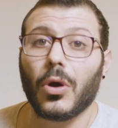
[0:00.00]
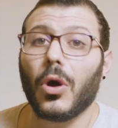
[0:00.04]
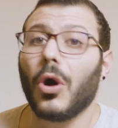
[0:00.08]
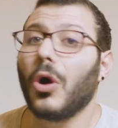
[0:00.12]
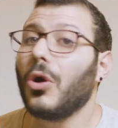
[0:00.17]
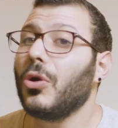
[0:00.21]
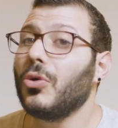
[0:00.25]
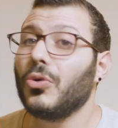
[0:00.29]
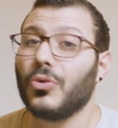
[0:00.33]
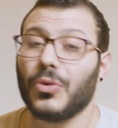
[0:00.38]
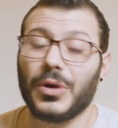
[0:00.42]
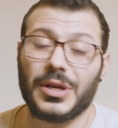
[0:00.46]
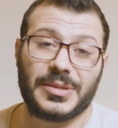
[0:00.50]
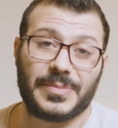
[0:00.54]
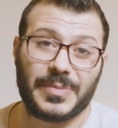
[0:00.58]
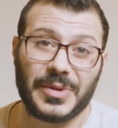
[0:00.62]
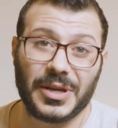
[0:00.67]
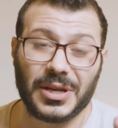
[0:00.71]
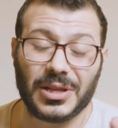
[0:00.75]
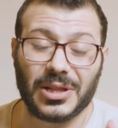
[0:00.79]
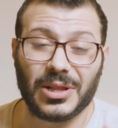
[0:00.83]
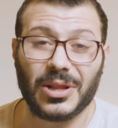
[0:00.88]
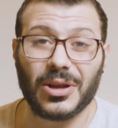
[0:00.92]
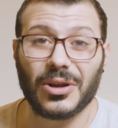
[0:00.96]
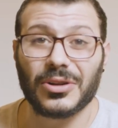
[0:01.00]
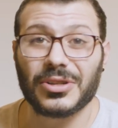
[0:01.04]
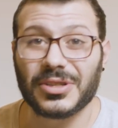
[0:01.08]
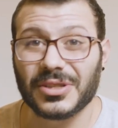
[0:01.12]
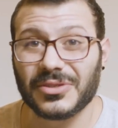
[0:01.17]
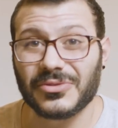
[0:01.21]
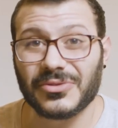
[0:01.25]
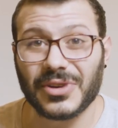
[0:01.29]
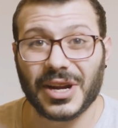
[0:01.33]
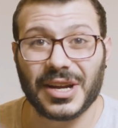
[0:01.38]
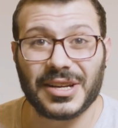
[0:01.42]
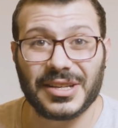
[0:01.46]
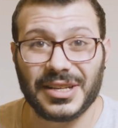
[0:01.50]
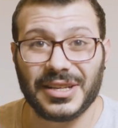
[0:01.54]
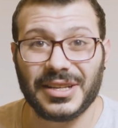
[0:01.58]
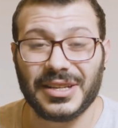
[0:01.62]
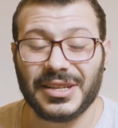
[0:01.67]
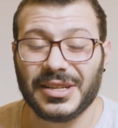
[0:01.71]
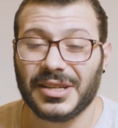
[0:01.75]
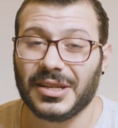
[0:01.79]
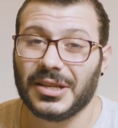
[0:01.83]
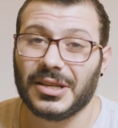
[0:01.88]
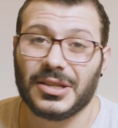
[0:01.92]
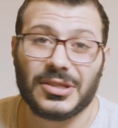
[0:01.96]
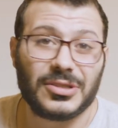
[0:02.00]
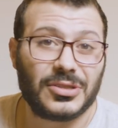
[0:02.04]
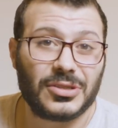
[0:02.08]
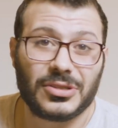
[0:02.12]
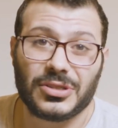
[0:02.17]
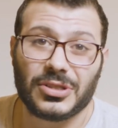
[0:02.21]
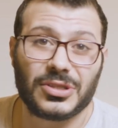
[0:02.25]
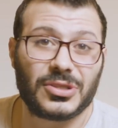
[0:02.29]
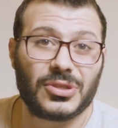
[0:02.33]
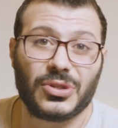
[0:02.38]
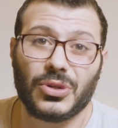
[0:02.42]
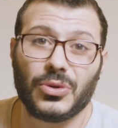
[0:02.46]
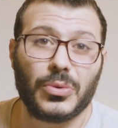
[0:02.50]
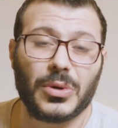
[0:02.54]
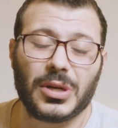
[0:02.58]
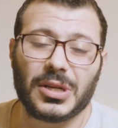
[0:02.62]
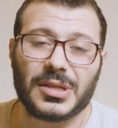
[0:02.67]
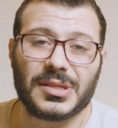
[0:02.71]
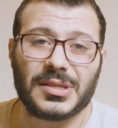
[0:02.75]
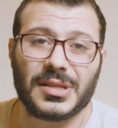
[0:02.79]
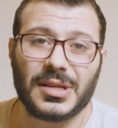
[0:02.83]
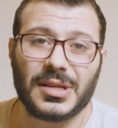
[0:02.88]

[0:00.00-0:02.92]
Always be alert and ready to just do what is